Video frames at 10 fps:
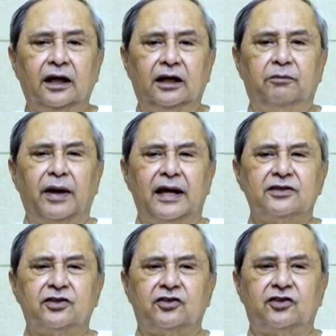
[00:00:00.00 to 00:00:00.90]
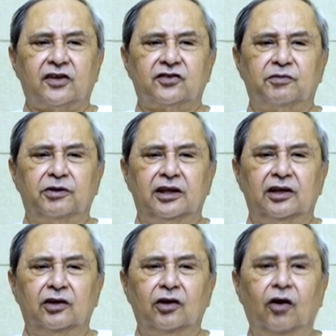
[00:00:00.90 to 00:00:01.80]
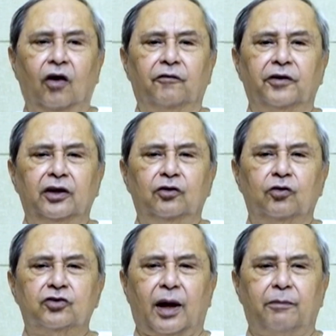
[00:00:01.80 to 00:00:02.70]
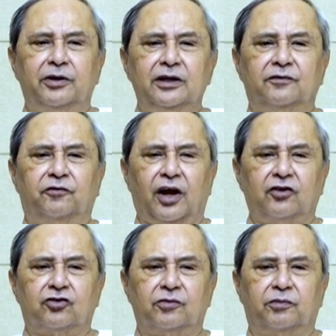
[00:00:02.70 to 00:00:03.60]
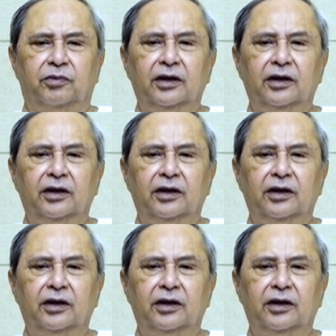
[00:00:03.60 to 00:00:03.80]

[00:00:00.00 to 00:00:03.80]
It bears the testimony of Indo-Japanese friendship